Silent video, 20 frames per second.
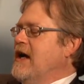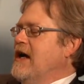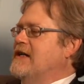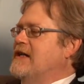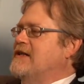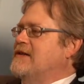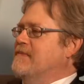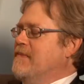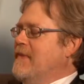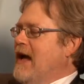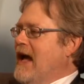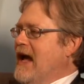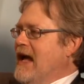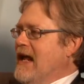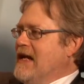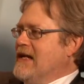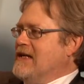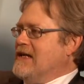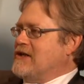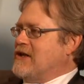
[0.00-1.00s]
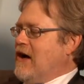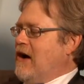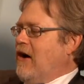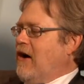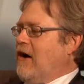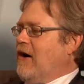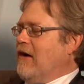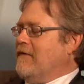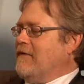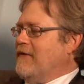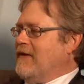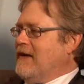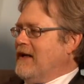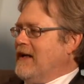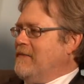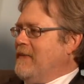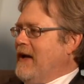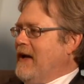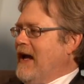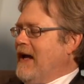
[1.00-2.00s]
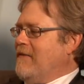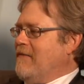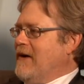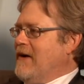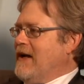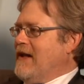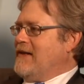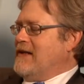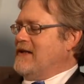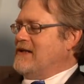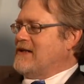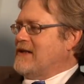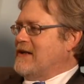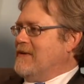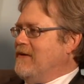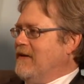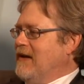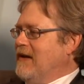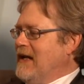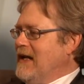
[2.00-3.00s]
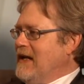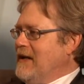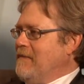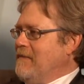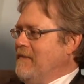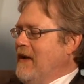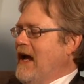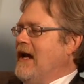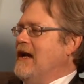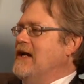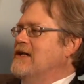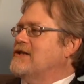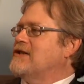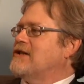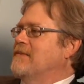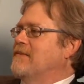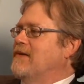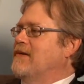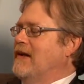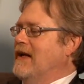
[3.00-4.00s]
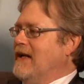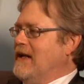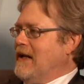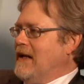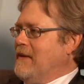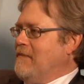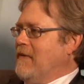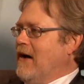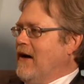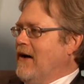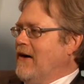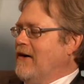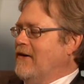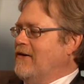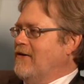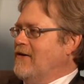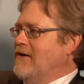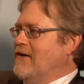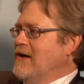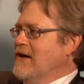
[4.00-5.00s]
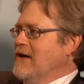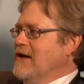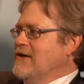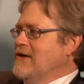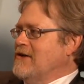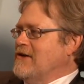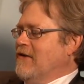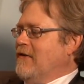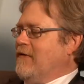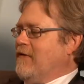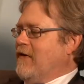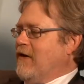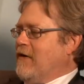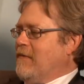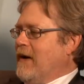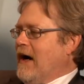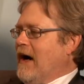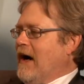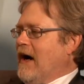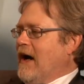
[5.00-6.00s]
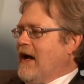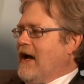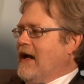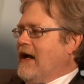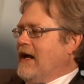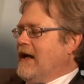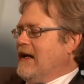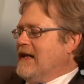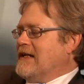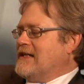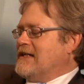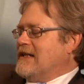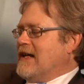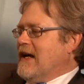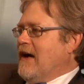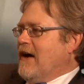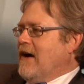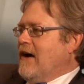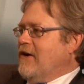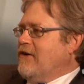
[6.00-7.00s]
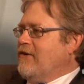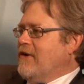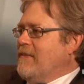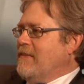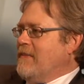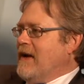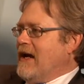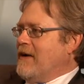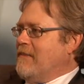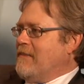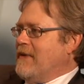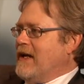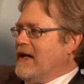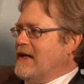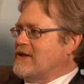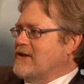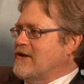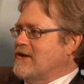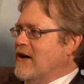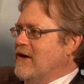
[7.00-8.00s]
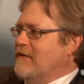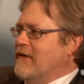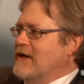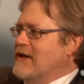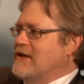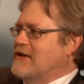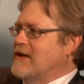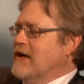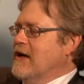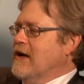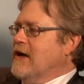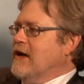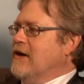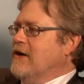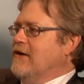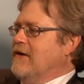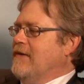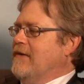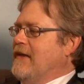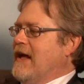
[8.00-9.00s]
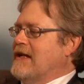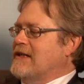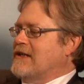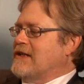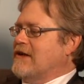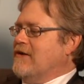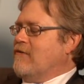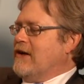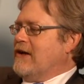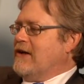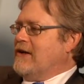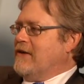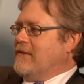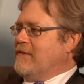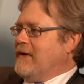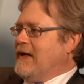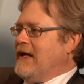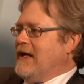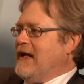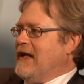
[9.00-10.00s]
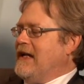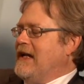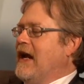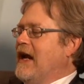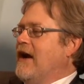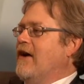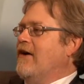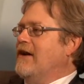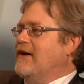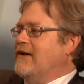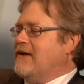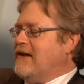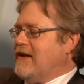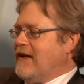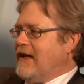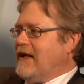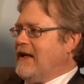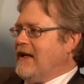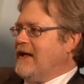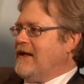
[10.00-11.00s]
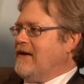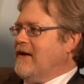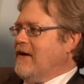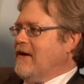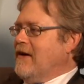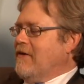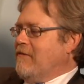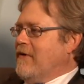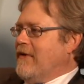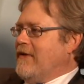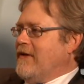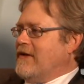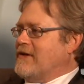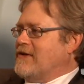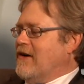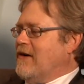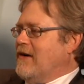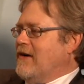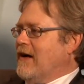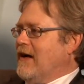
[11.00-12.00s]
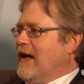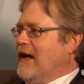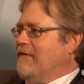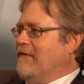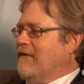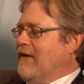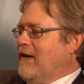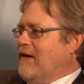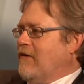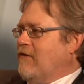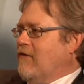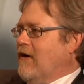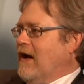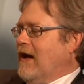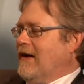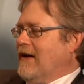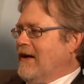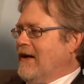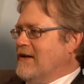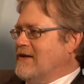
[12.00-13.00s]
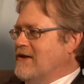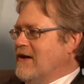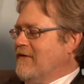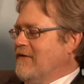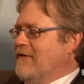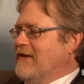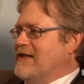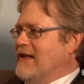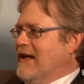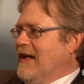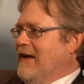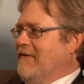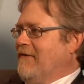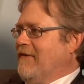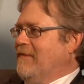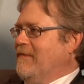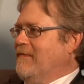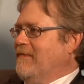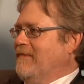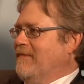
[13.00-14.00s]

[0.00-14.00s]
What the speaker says: It's managed. All of the bandwidth is completely managed, completely monitored. So if you're buying, let's say, a 100 megabit service, that's going to be guaranteed with a certain level of quality of service level.